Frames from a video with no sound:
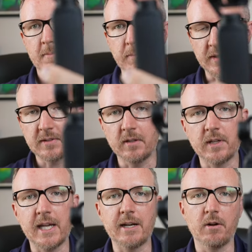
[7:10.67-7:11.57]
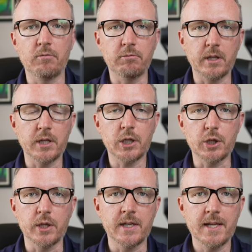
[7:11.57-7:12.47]
but still get a really
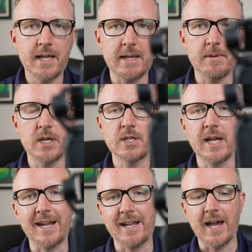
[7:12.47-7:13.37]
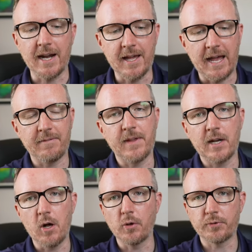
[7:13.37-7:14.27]
good image and not have
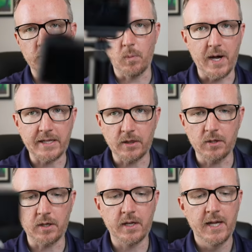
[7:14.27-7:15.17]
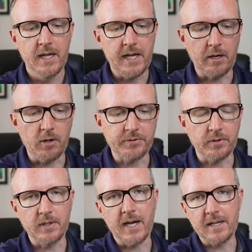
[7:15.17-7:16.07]
that ultra-wide look, and also
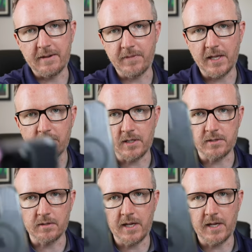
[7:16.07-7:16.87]
not have that digital.